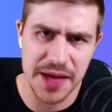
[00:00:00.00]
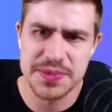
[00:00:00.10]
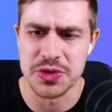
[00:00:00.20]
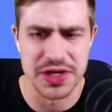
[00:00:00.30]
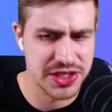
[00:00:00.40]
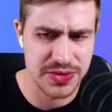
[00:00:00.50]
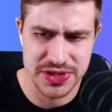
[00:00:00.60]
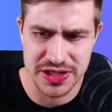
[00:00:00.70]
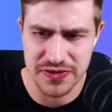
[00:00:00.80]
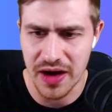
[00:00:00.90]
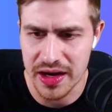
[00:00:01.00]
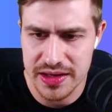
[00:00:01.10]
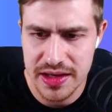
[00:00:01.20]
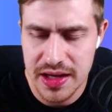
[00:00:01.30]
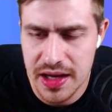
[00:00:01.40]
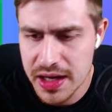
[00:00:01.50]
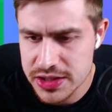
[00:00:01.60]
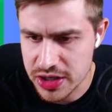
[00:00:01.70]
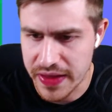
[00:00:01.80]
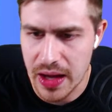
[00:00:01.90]
Ipswich, which is fine.
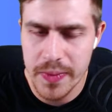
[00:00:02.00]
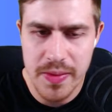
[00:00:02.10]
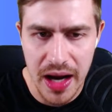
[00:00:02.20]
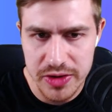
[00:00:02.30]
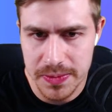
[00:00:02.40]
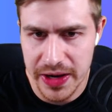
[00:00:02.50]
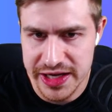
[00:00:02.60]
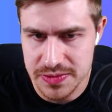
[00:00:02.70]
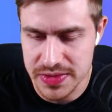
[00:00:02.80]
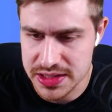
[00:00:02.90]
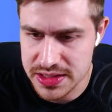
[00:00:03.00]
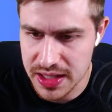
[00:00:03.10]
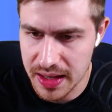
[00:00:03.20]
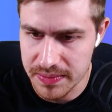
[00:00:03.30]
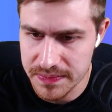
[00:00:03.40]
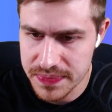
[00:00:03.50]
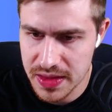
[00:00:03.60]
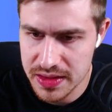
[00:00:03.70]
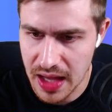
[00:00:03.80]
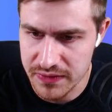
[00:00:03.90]
So, yeah, that would be my replacement,
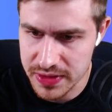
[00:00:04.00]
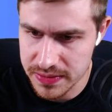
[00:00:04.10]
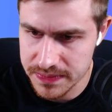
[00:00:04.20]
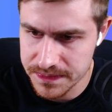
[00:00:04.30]
David.